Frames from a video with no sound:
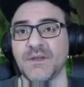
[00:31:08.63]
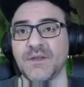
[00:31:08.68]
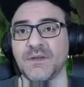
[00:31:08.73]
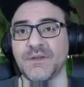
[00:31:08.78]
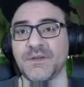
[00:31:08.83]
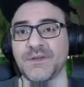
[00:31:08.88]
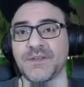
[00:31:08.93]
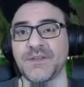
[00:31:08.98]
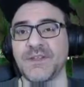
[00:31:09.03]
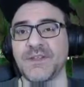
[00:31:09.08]
Of
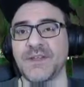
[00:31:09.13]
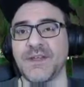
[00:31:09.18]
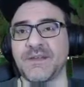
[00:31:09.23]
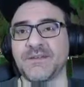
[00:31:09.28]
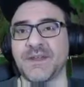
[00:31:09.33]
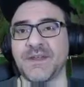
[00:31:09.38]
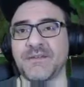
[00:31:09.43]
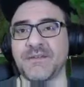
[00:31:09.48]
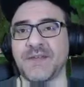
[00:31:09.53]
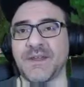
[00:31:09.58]
course, then you
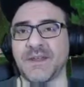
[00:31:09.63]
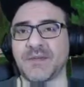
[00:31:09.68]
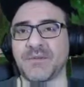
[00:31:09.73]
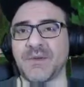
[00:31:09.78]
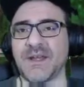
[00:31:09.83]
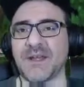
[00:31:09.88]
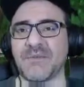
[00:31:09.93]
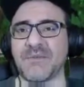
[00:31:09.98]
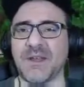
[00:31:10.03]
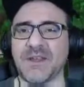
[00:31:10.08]
have to have like
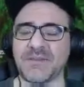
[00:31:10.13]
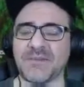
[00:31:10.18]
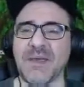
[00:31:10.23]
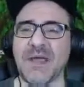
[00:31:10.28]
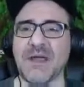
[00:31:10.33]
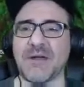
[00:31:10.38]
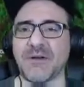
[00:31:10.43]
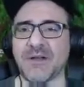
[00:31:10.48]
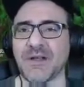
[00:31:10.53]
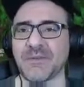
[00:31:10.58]
randomized
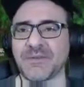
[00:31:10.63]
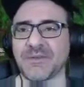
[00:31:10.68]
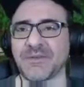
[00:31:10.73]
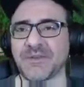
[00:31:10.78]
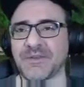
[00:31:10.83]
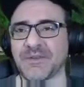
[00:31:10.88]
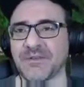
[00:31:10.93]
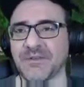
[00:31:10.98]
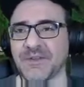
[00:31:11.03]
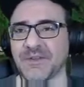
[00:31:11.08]
power-ups
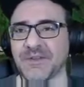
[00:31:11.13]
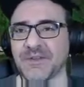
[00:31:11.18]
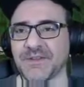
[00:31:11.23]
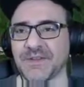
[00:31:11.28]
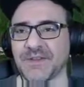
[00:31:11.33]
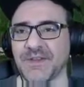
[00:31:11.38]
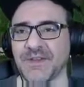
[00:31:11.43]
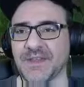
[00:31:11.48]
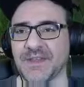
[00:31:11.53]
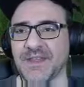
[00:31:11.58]
and different
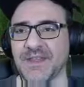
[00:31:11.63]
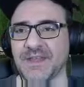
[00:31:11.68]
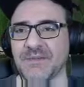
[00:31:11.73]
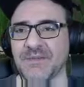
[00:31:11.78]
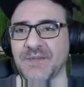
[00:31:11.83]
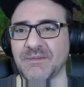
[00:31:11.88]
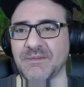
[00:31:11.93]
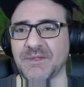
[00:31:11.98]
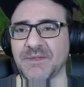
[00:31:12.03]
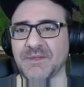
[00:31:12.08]
things like that,
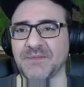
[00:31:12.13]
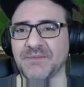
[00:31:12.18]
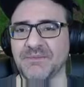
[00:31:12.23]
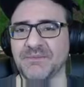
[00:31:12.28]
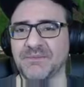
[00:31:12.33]
maybe.